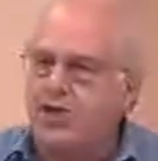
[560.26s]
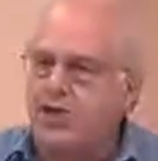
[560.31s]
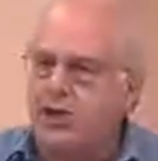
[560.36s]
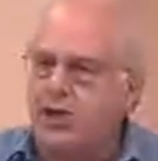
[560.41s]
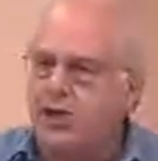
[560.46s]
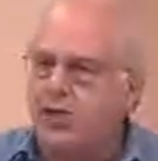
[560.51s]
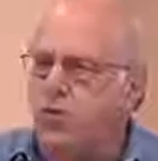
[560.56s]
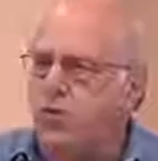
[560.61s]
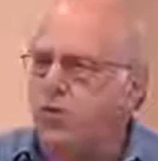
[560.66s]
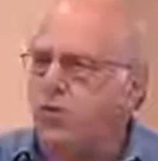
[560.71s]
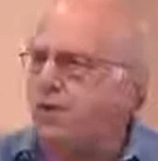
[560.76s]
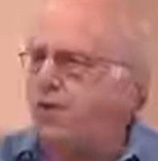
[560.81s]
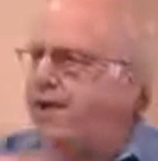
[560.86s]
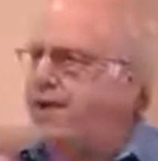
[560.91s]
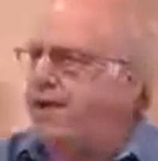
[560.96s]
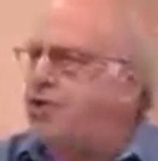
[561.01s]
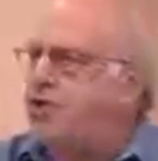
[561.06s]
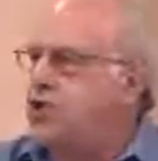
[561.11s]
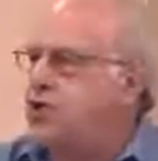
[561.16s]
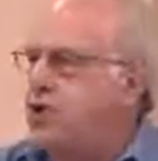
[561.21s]
She talks
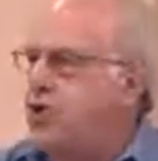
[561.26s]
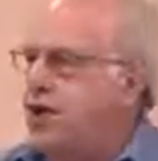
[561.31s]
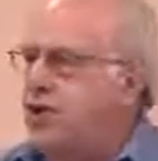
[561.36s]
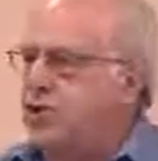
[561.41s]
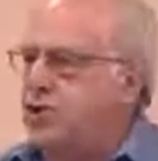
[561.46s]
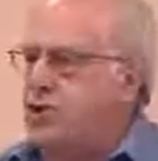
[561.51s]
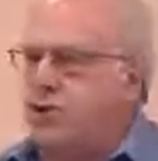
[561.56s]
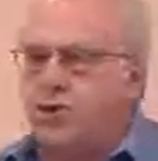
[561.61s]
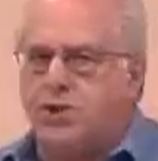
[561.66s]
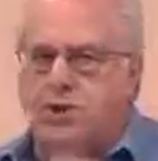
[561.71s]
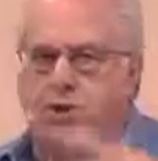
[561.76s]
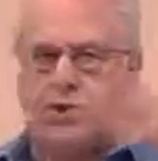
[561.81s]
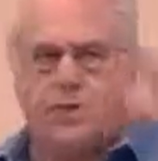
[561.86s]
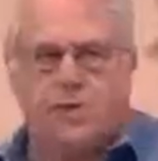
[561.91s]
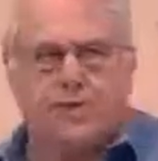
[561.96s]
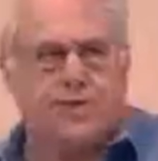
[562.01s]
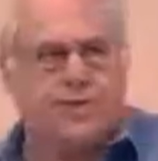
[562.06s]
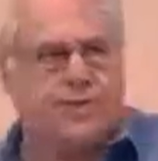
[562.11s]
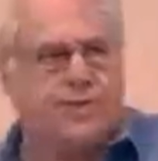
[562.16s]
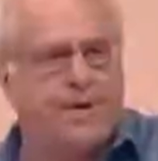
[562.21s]
about education. She
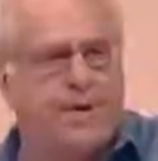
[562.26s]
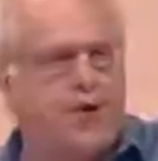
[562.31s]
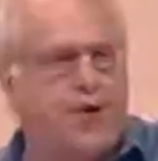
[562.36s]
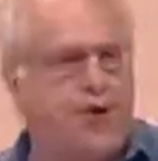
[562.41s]
talks about